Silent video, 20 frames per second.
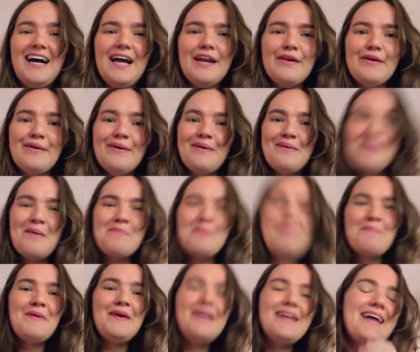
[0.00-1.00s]
I don't know, I'm a
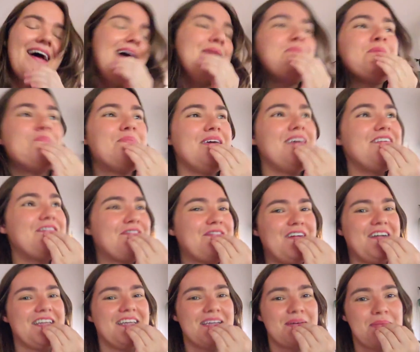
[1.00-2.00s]
bit
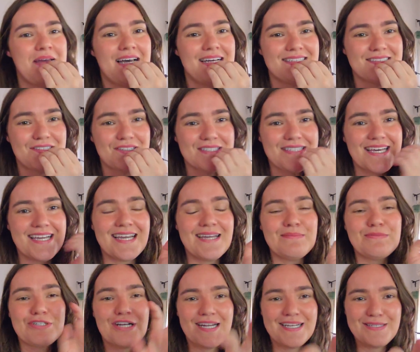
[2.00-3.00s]
funny about like
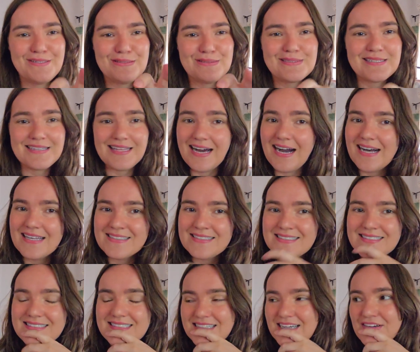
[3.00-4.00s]
I'm trying to use glass
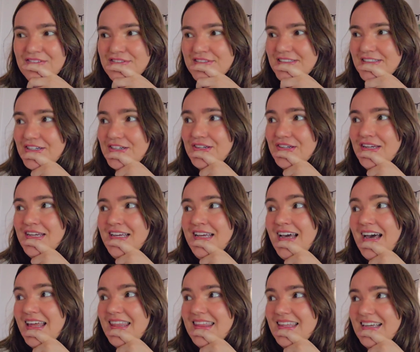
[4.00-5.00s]
and stuff, so
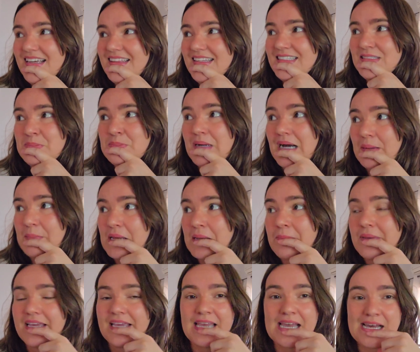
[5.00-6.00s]
I think this might be a
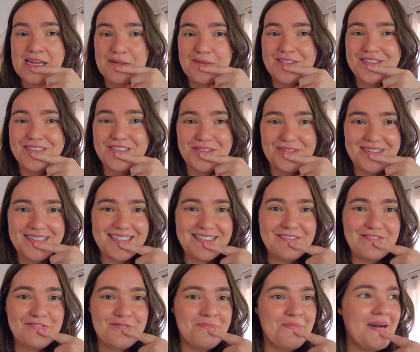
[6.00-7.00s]
bit
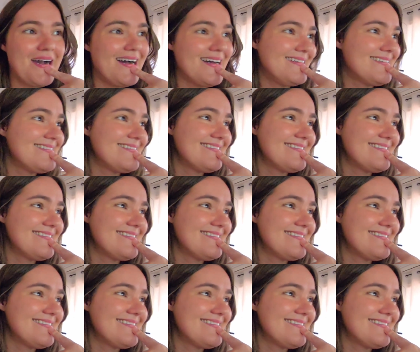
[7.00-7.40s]
counterintuitive, but